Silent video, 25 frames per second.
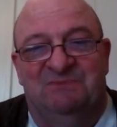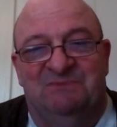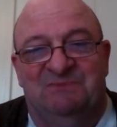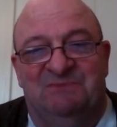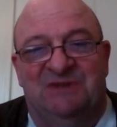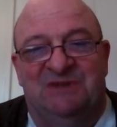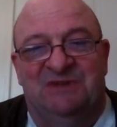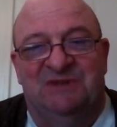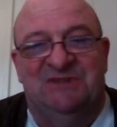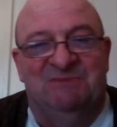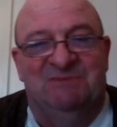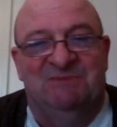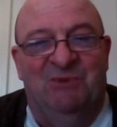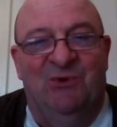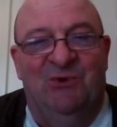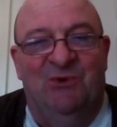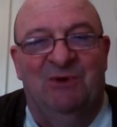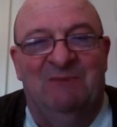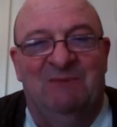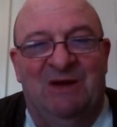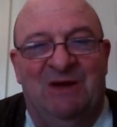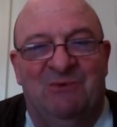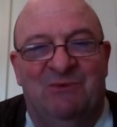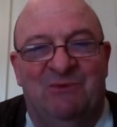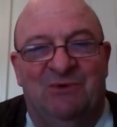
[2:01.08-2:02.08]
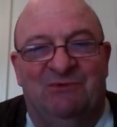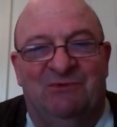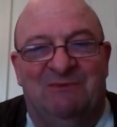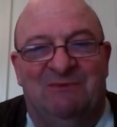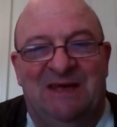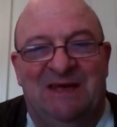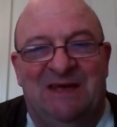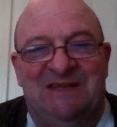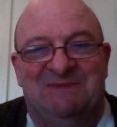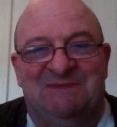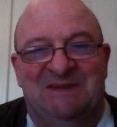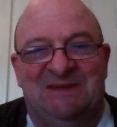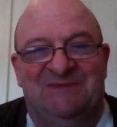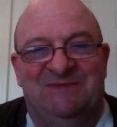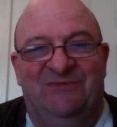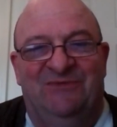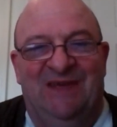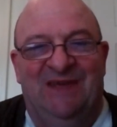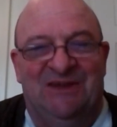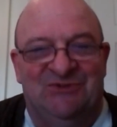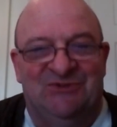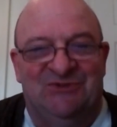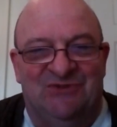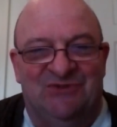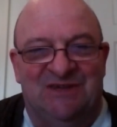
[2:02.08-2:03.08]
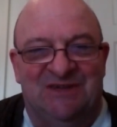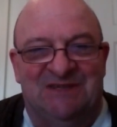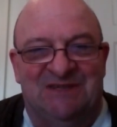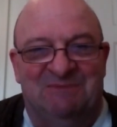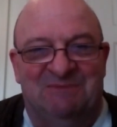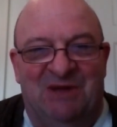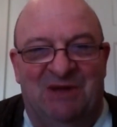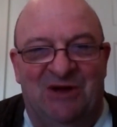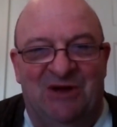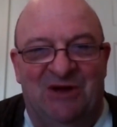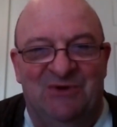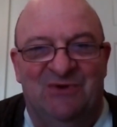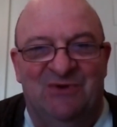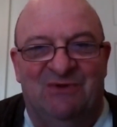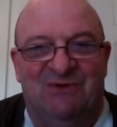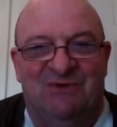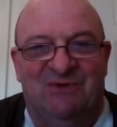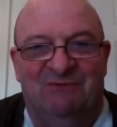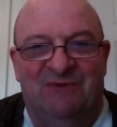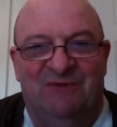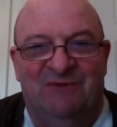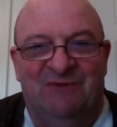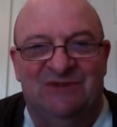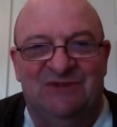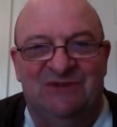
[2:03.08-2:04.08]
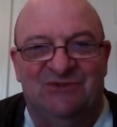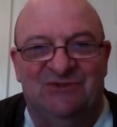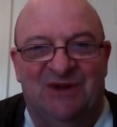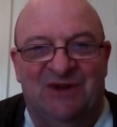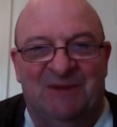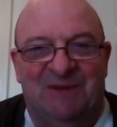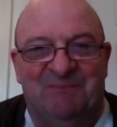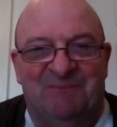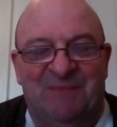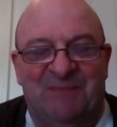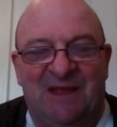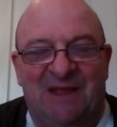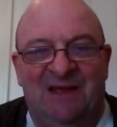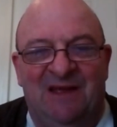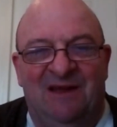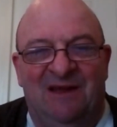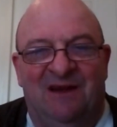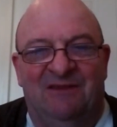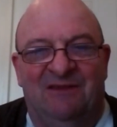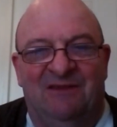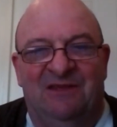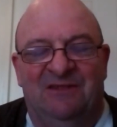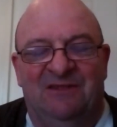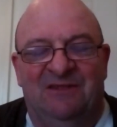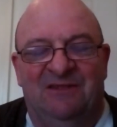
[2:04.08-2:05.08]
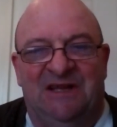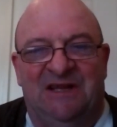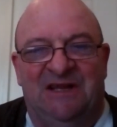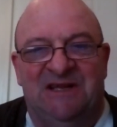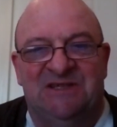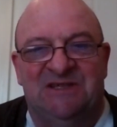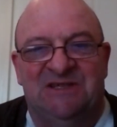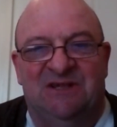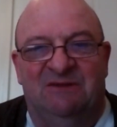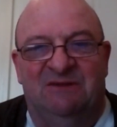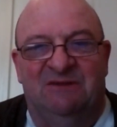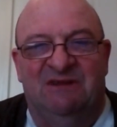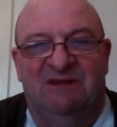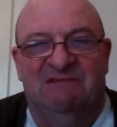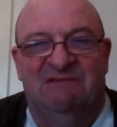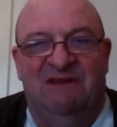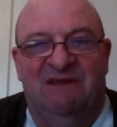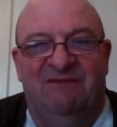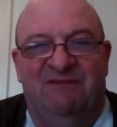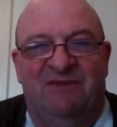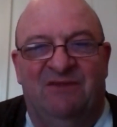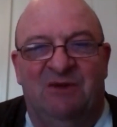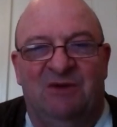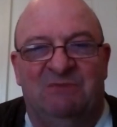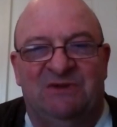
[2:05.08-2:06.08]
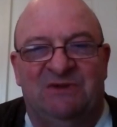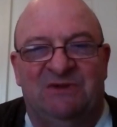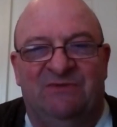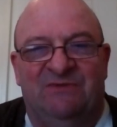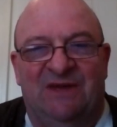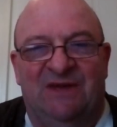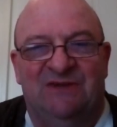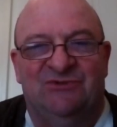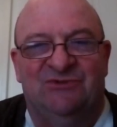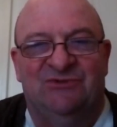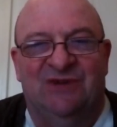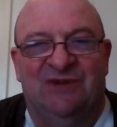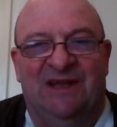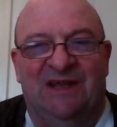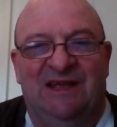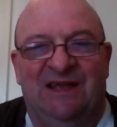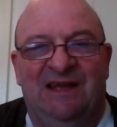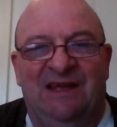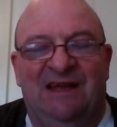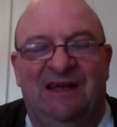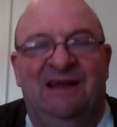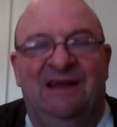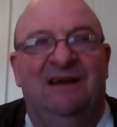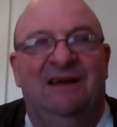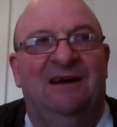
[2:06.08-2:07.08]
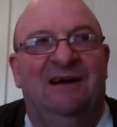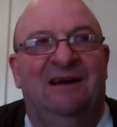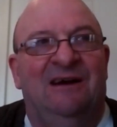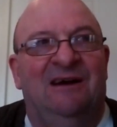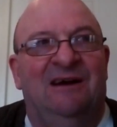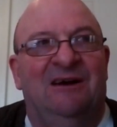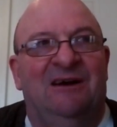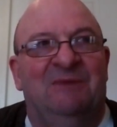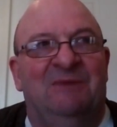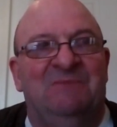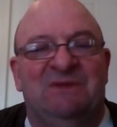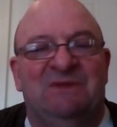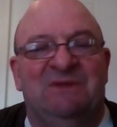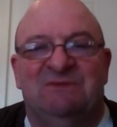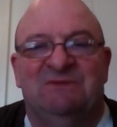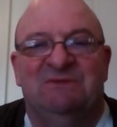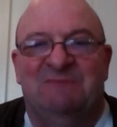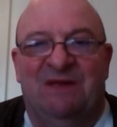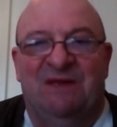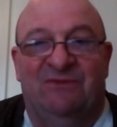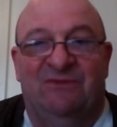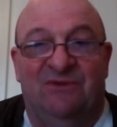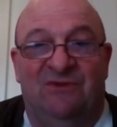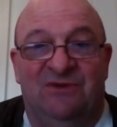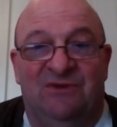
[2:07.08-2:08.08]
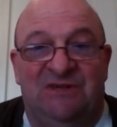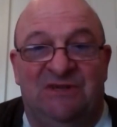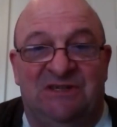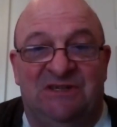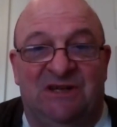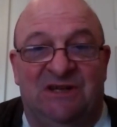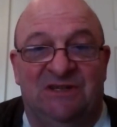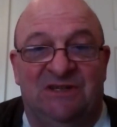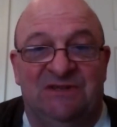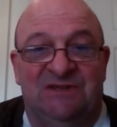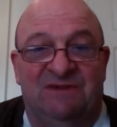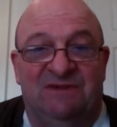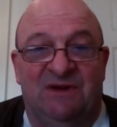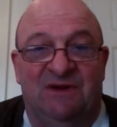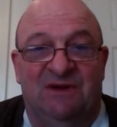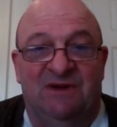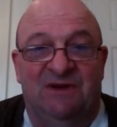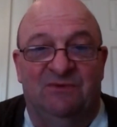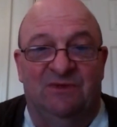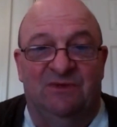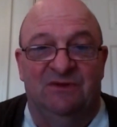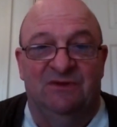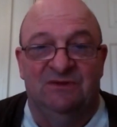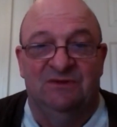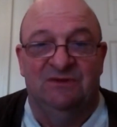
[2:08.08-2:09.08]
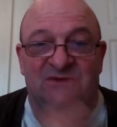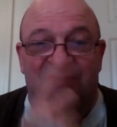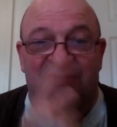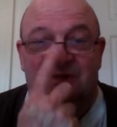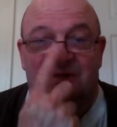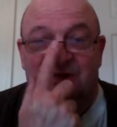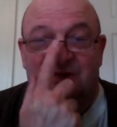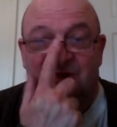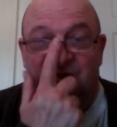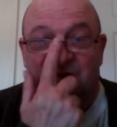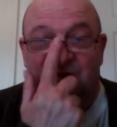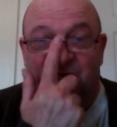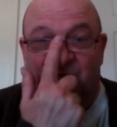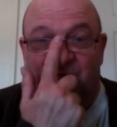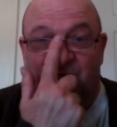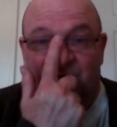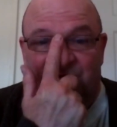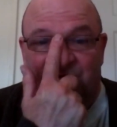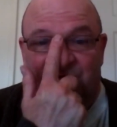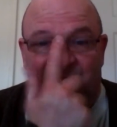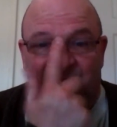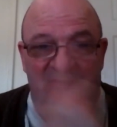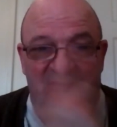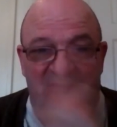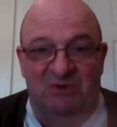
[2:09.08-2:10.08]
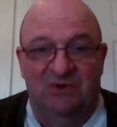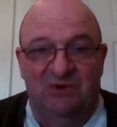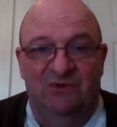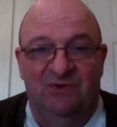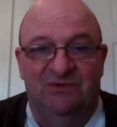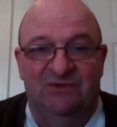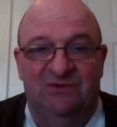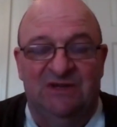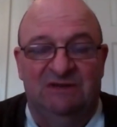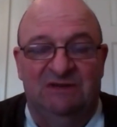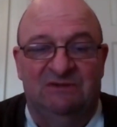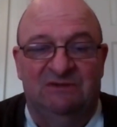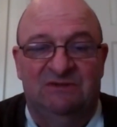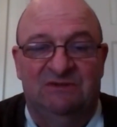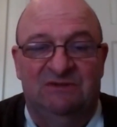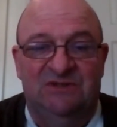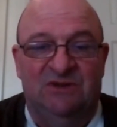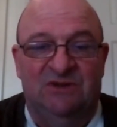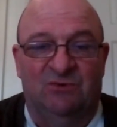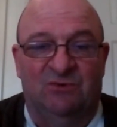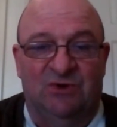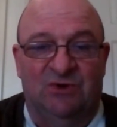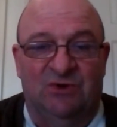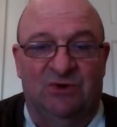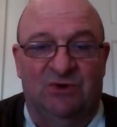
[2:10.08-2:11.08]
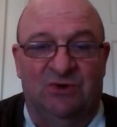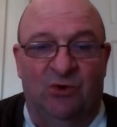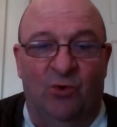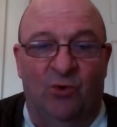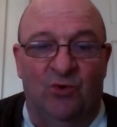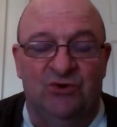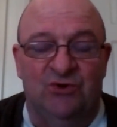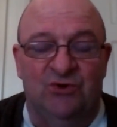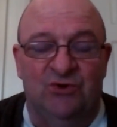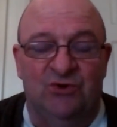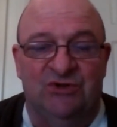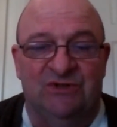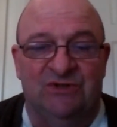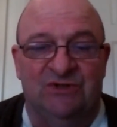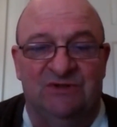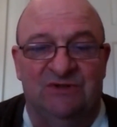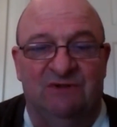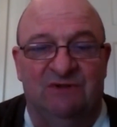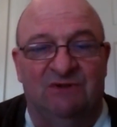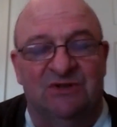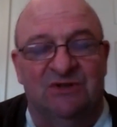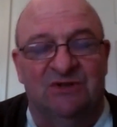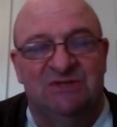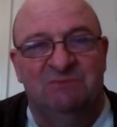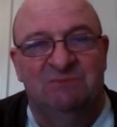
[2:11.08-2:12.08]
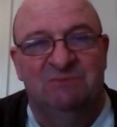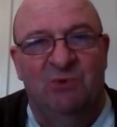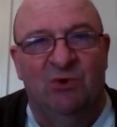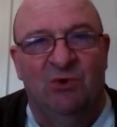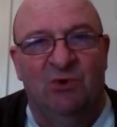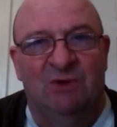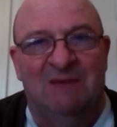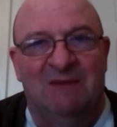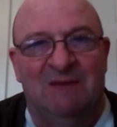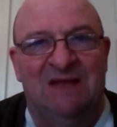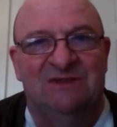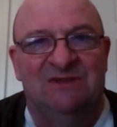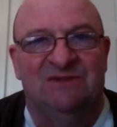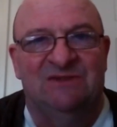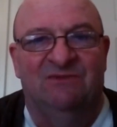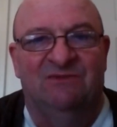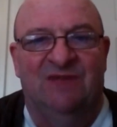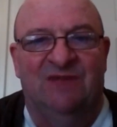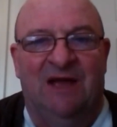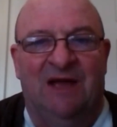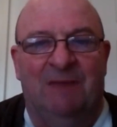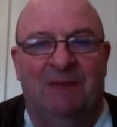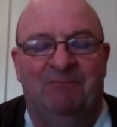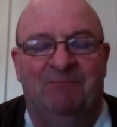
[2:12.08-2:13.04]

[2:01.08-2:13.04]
a small amount of wood from HMS Victory, some oak from Victory. I think the last time they refurbished Victory, there was about 30 tons of oak that was removed and sold at auction. So I've got a small amount of that.